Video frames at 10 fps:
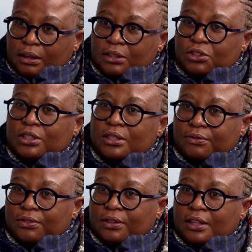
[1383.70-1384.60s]

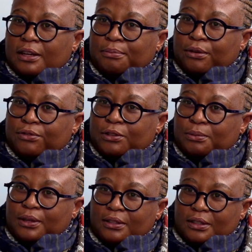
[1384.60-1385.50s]
achieve their
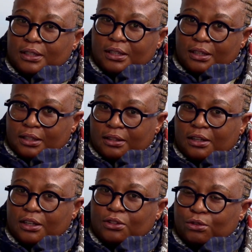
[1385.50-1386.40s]
profitability in
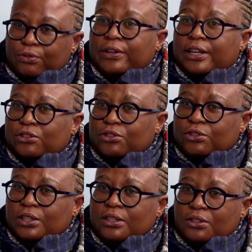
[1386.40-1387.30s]
the next 2
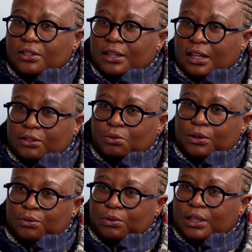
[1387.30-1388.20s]
financial years, and that's
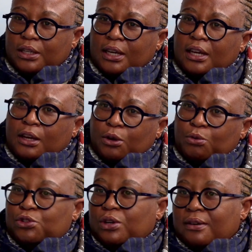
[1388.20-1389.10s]
what we're
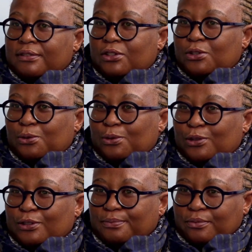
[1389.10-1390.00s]
driving towards. And that'll lift the whole
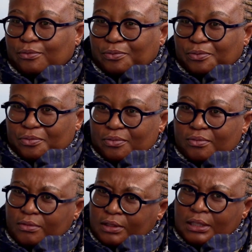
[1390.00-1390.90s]
group into the green,
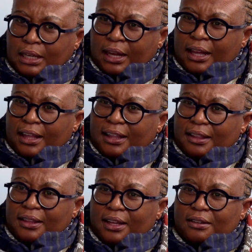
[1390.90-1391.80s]

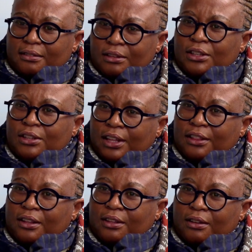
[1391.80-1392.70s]
potentially. Then we
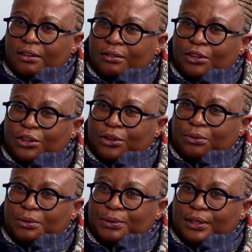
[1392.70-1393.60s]

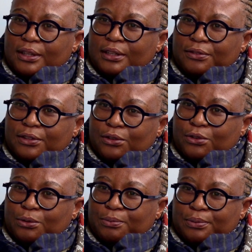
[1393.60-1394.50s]
will lift the
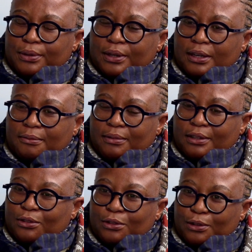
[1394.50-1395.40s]
group
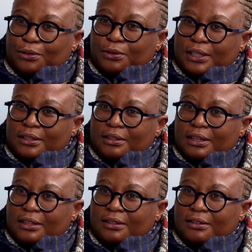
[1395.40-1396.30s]
into the green,
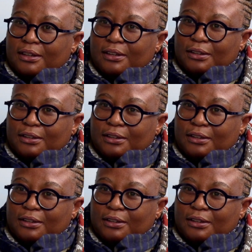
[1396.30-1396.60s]
and